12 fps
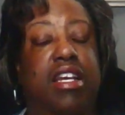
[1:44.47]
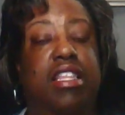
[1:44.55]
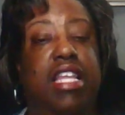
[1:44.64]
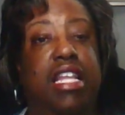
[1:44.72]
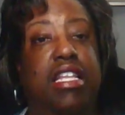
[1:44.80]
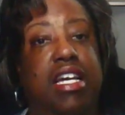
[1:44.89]

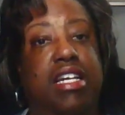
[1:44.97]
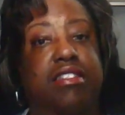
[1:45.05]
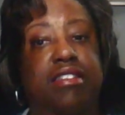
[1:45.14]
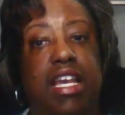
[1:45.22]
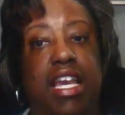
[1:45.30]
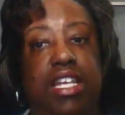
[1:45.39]
that
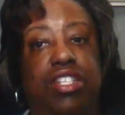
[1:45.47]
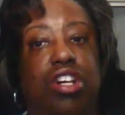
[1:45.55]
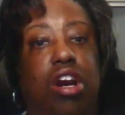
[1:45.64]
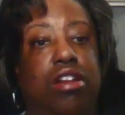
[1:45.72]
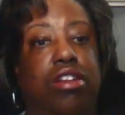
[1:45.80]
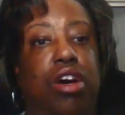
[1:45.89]
lets
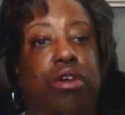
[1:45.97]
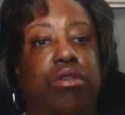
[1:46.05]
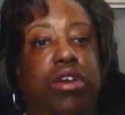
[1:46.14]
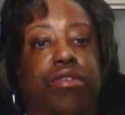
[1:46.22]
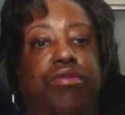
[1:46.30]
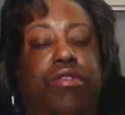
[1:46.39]
HR know
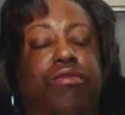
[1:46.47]
if a